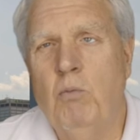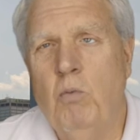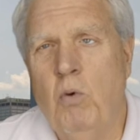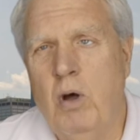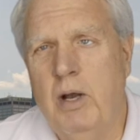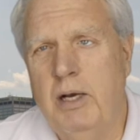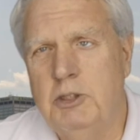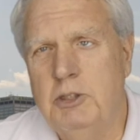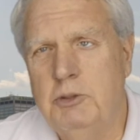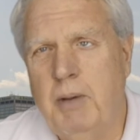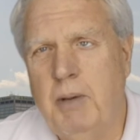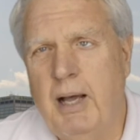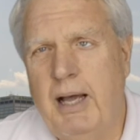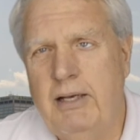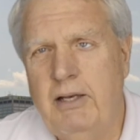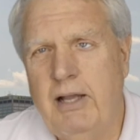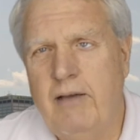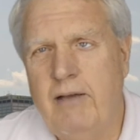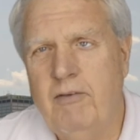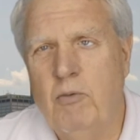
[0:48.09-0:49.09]
One is by
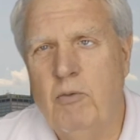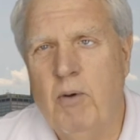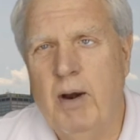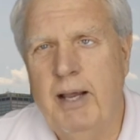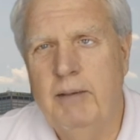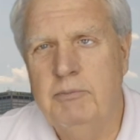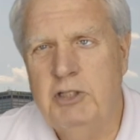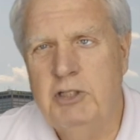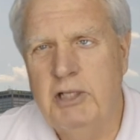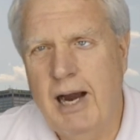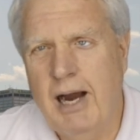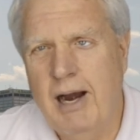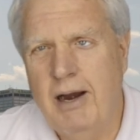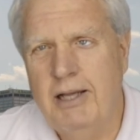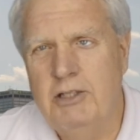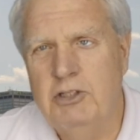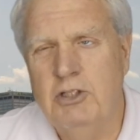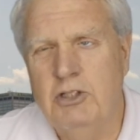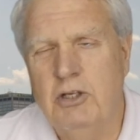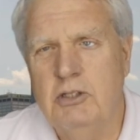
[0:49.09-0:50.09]
David Ramsey, our
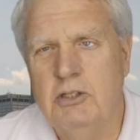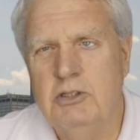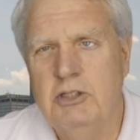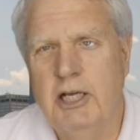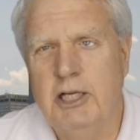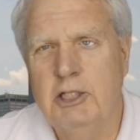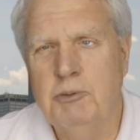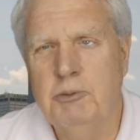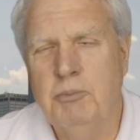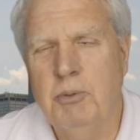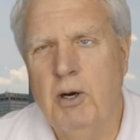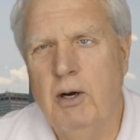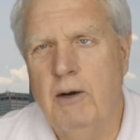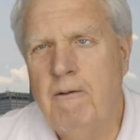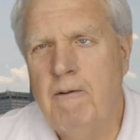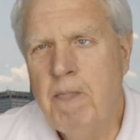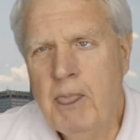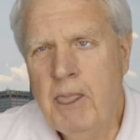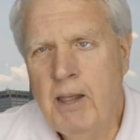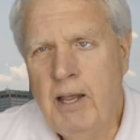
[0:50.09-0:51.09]
insurance
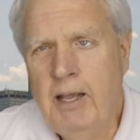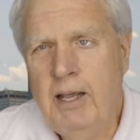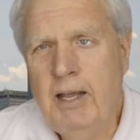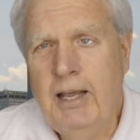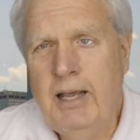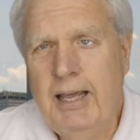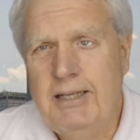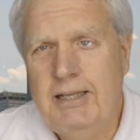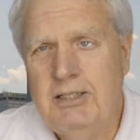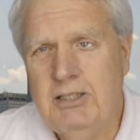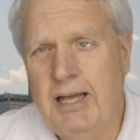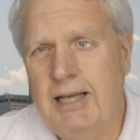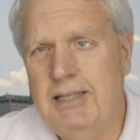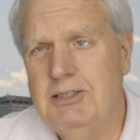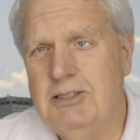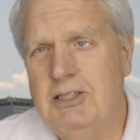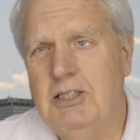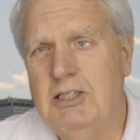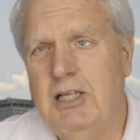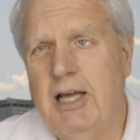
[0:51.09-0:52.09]
expert. He
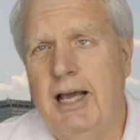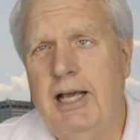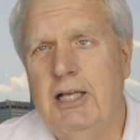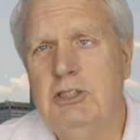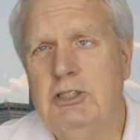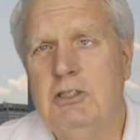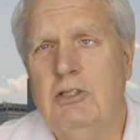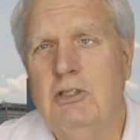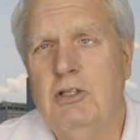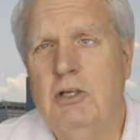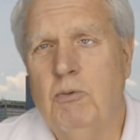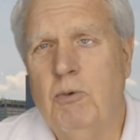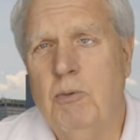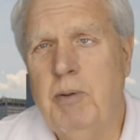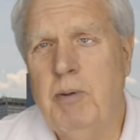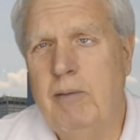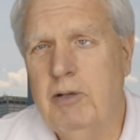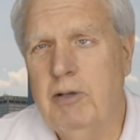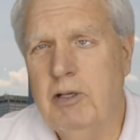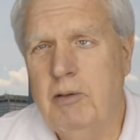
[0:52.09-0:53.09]
takes to task the
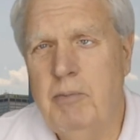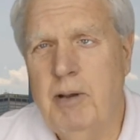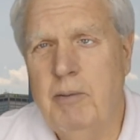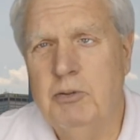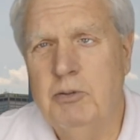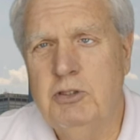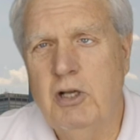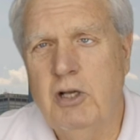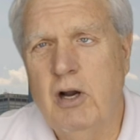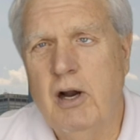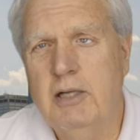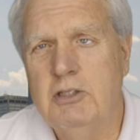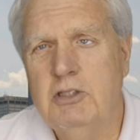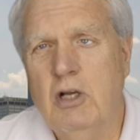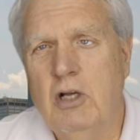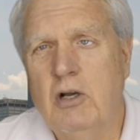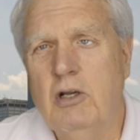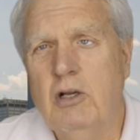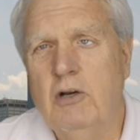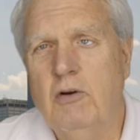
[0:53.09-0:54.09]
Republican members of the
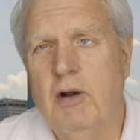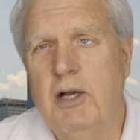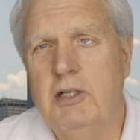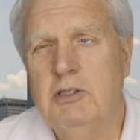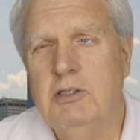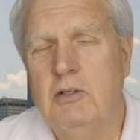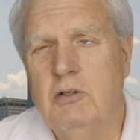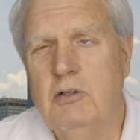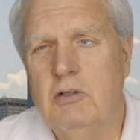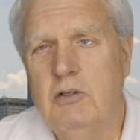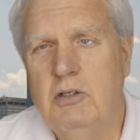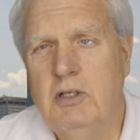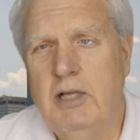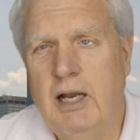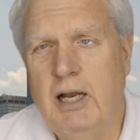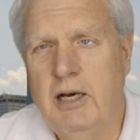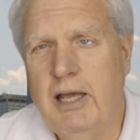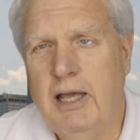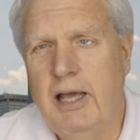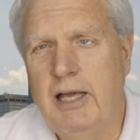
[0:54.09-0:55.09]
Arkansas congressional
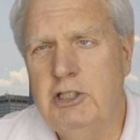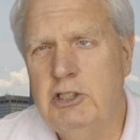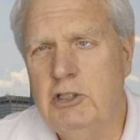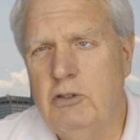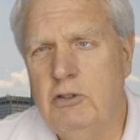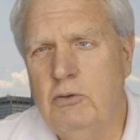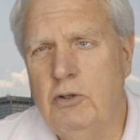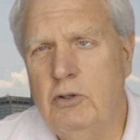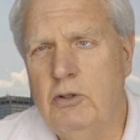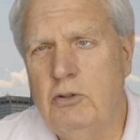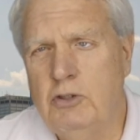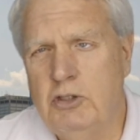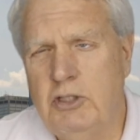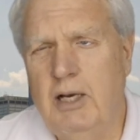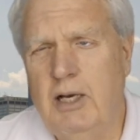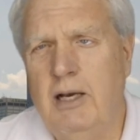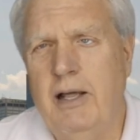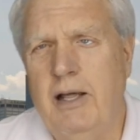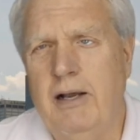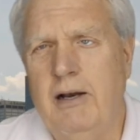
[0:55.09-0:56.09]
delegation who
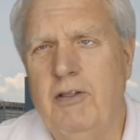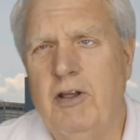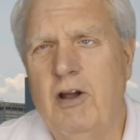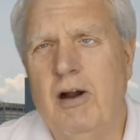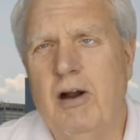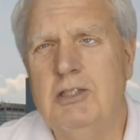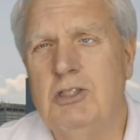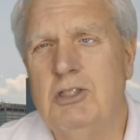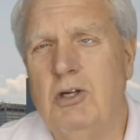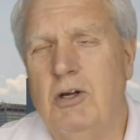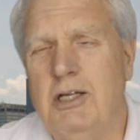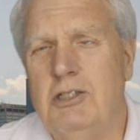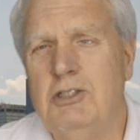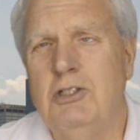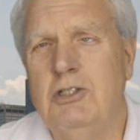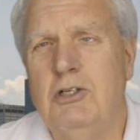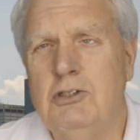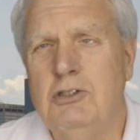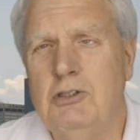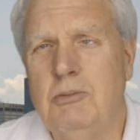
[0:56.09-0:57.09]
sent a letter to the Arkansas
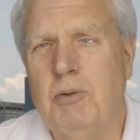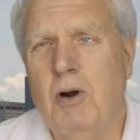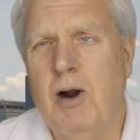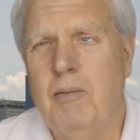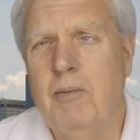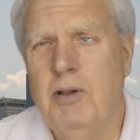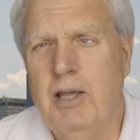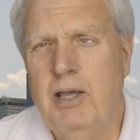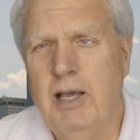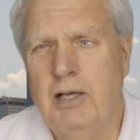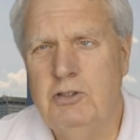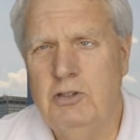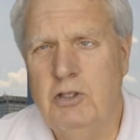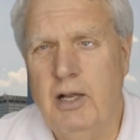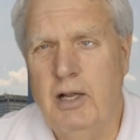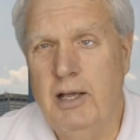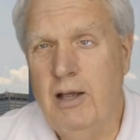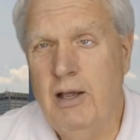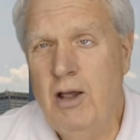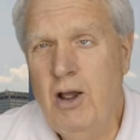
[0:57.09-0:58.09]
Insurance Department
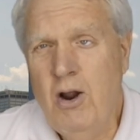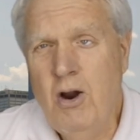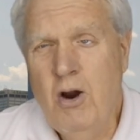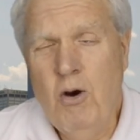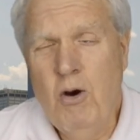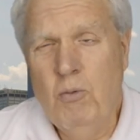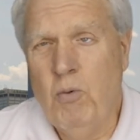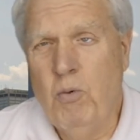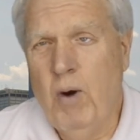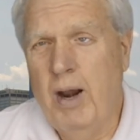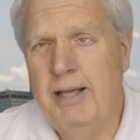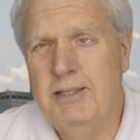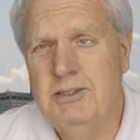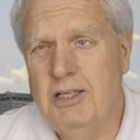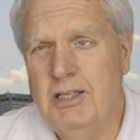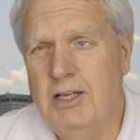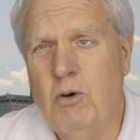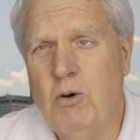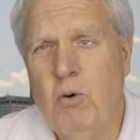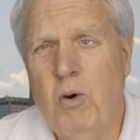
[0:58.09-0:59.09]
yesterday
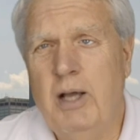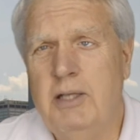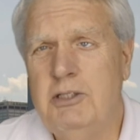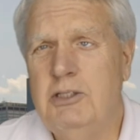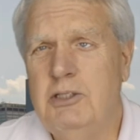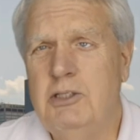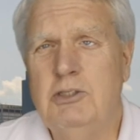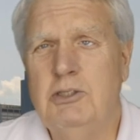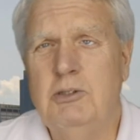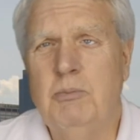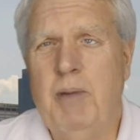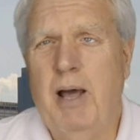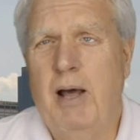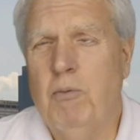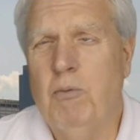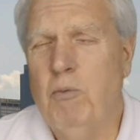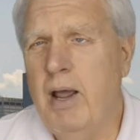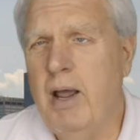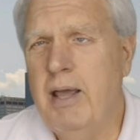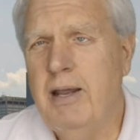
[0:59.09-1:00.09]
raising questions
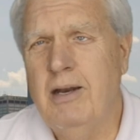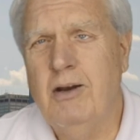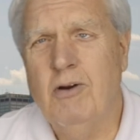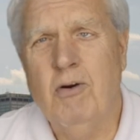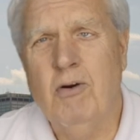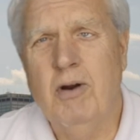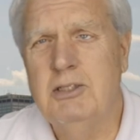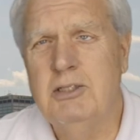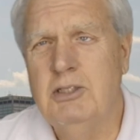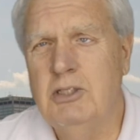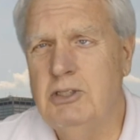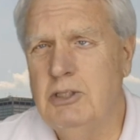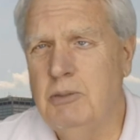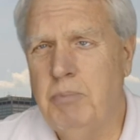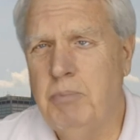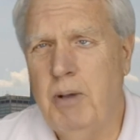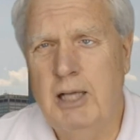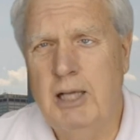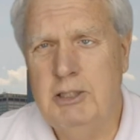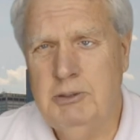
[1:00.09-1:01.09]
about rate increases
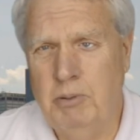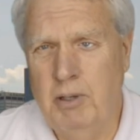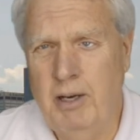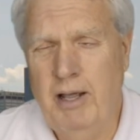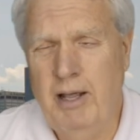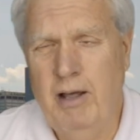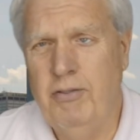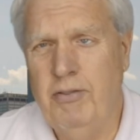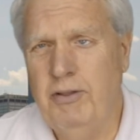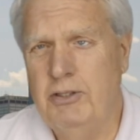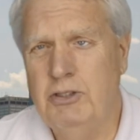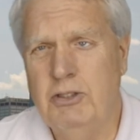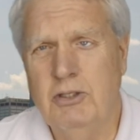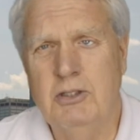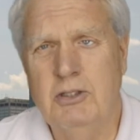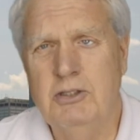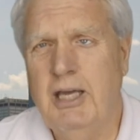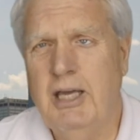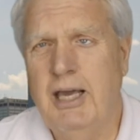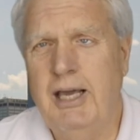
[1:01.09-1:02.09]
and possible health
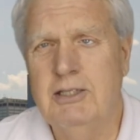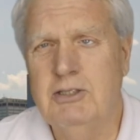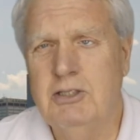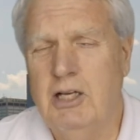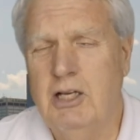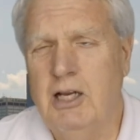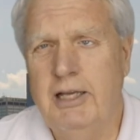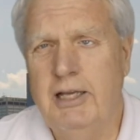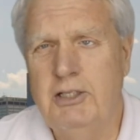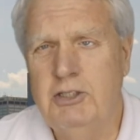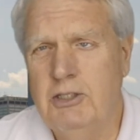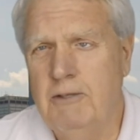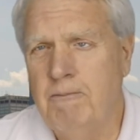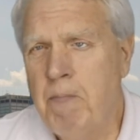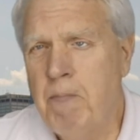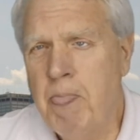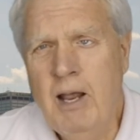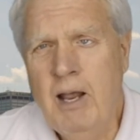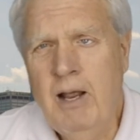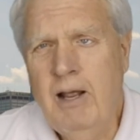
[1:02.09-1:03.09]
insurance cancellation.
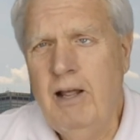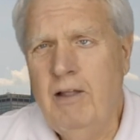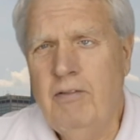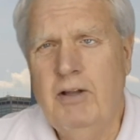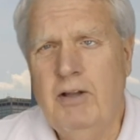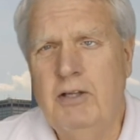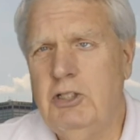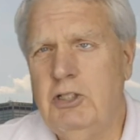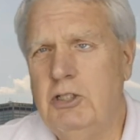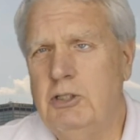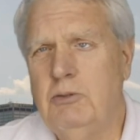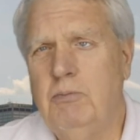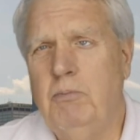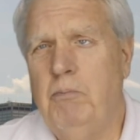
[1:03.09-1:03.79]
They're just